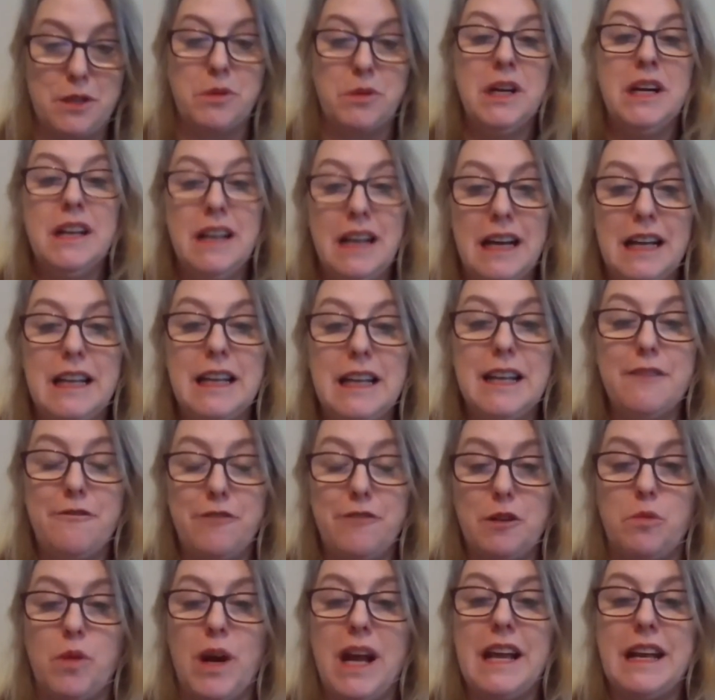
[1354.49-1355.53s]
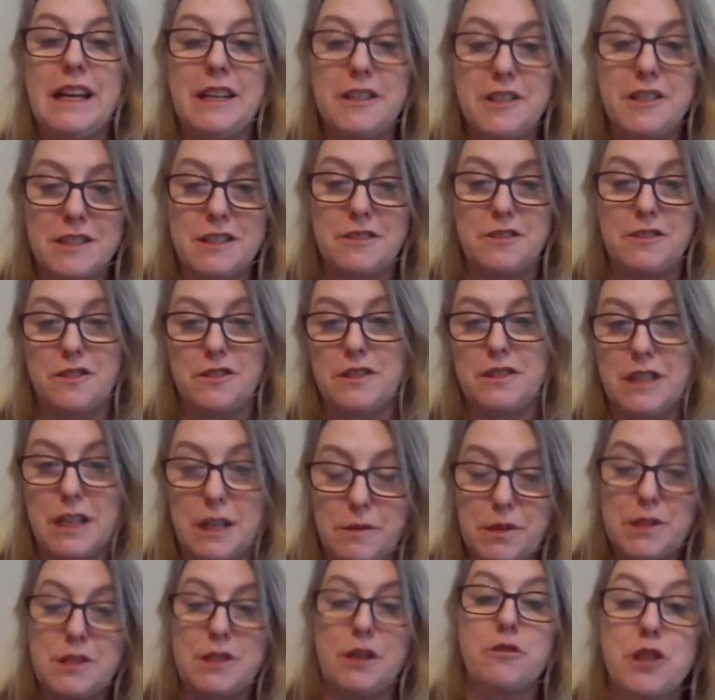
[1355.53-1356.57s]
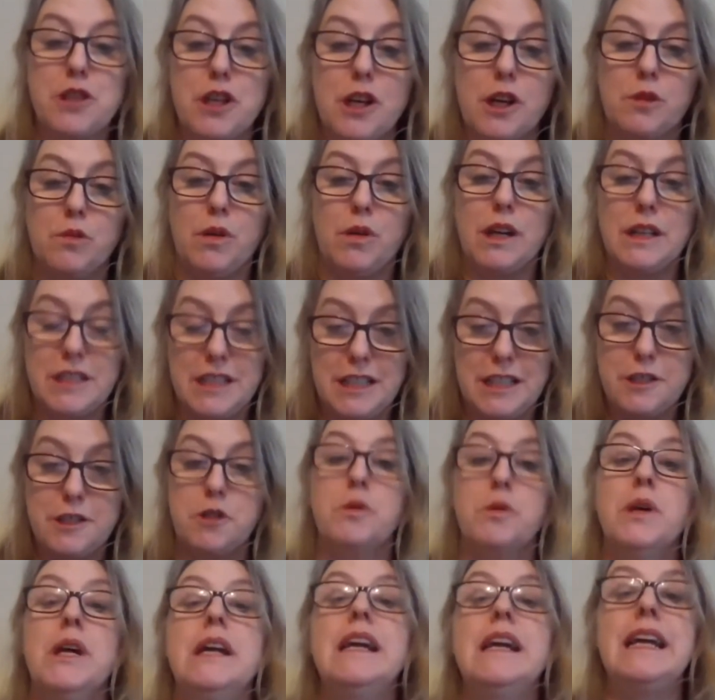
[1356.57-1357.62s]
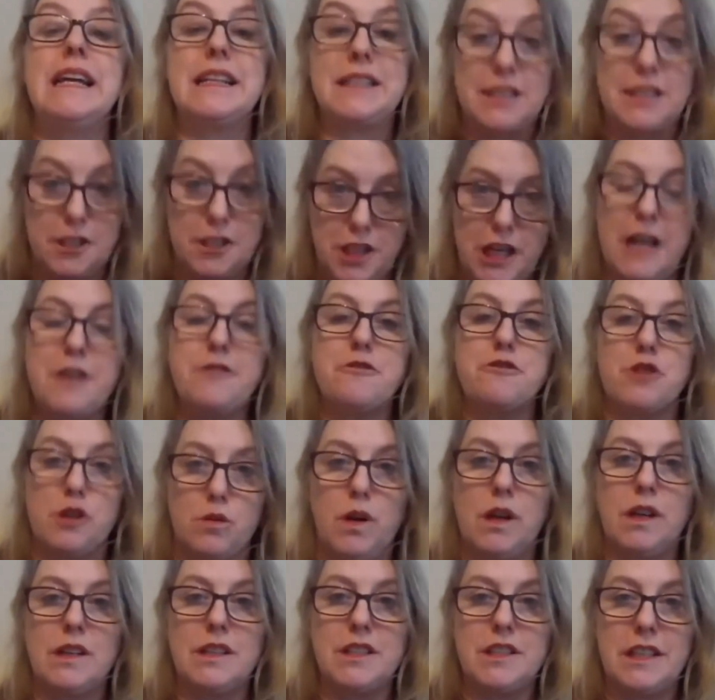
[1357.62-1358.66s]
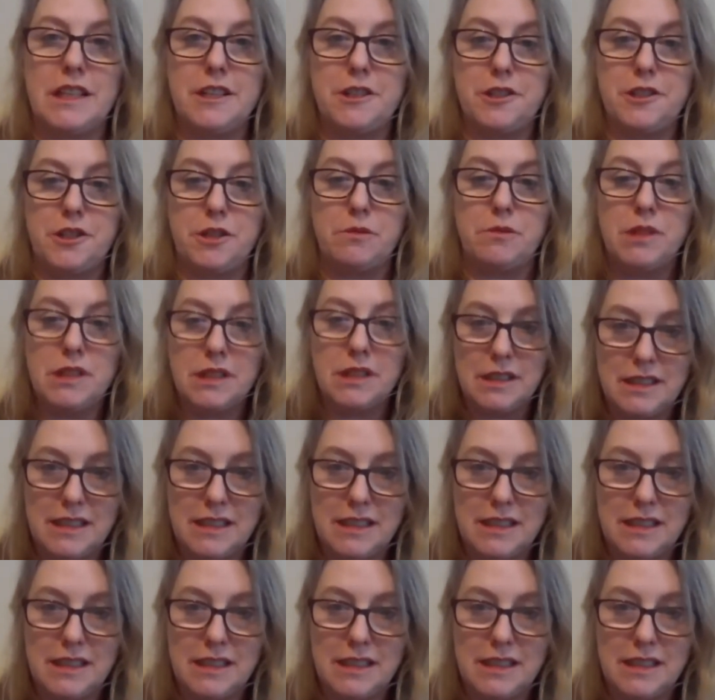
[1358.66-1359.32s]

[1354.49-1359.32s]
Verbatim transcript: So a living wage isn't just, you know, a social equality issue, it's a gender equality issue.